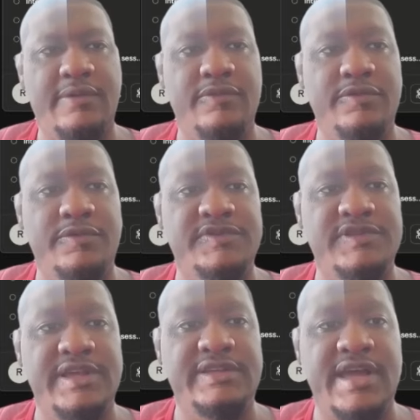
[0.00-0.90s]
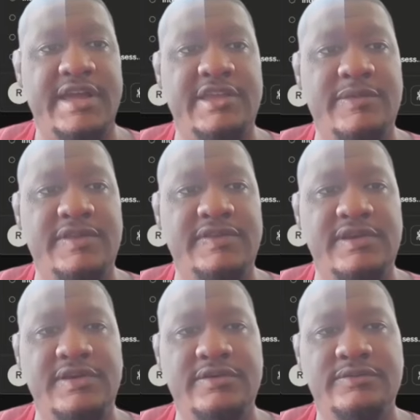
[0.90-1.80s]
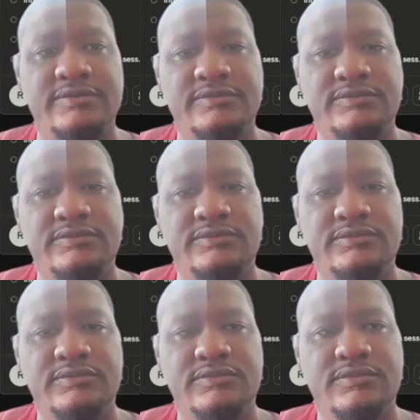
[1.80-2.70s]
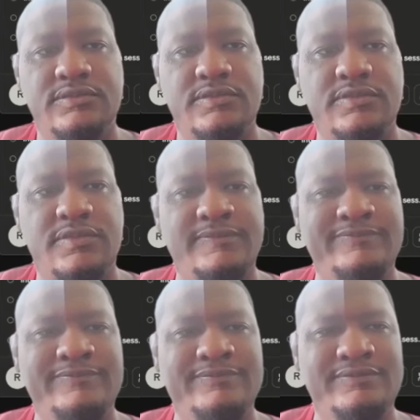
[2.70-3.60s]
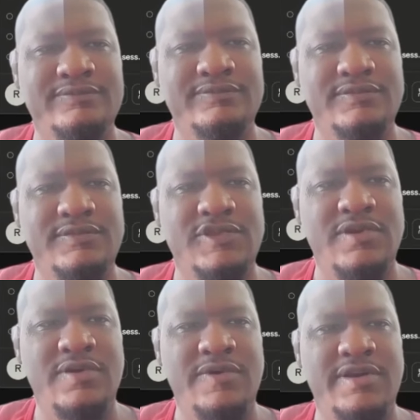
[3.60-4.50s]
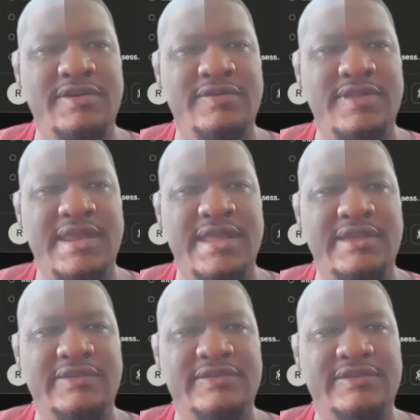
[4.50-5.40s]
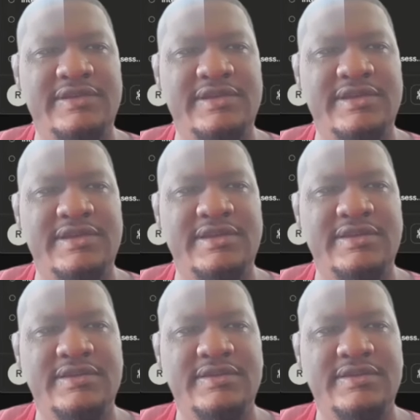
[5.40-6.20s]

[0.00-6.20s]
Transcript: We'll select Documents here. Do I want to do that actually?